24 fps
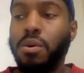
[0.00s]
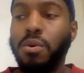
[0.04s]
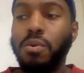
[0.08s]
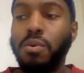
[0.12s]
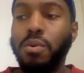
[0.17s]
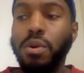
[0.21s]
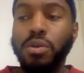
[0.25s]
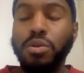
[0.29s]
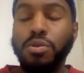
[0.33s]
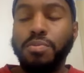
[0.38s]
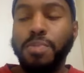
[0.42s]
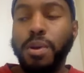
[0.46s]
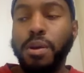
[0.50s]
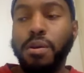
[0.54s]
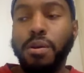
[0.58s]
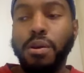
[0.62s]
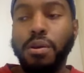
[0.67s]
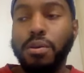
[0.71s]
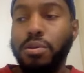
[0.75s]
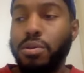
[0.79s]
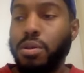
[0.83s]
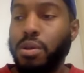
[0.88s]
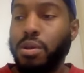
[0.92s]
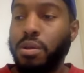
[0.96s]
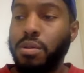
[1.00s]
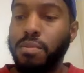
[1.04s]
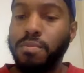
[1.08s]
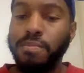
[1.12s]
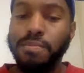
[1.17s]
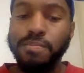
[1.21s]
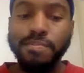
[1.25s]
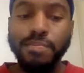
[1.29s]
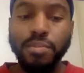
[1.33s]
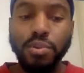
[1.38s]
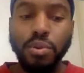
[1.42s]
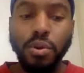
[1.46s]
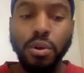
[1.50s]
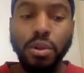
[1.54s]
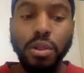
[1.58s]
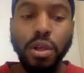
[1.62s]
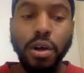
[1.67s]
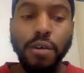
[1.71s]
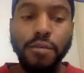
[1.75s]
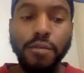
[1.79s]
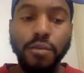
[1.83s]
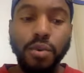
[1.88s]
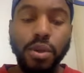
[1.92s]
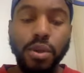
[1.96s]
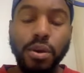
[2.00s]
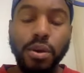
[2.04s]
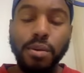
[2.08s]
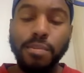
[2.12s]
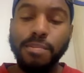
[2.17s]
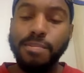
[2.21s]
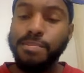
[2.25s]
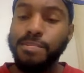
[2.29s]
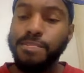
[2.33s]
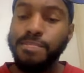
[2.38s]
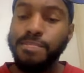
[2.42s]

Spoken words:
experience. So I love with him.